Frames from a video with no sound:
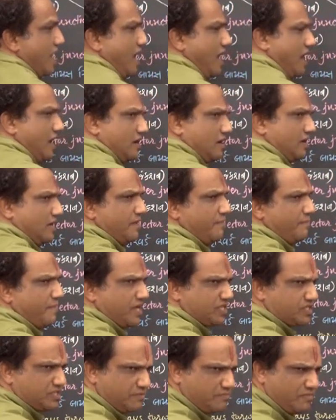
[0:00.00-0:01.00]
hardly
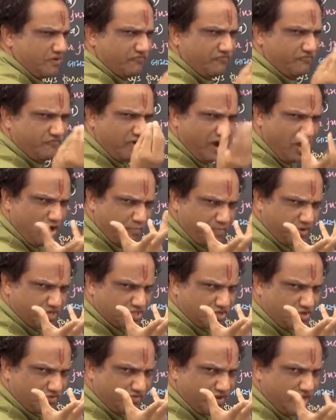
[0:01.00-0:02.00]
maximum
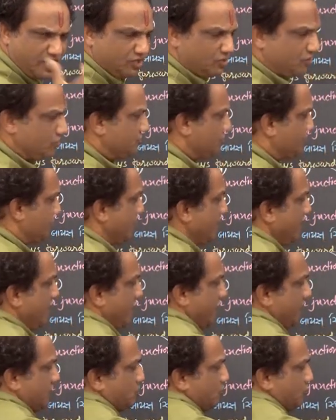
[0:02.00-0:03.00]
5% of electrons
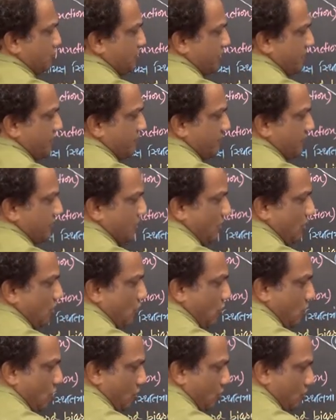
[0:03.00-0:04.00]
associate with the
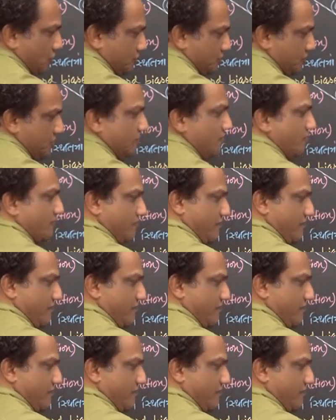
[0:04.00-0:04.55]
holes.